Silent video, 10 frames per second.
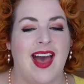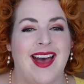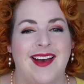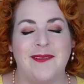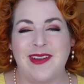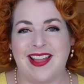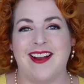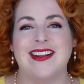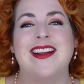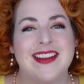uh, we
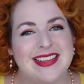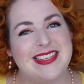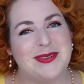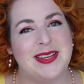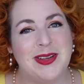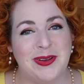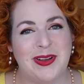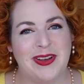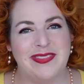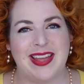are currently doing
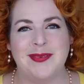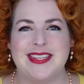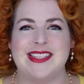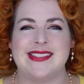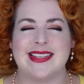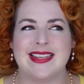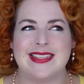CocoVid, which is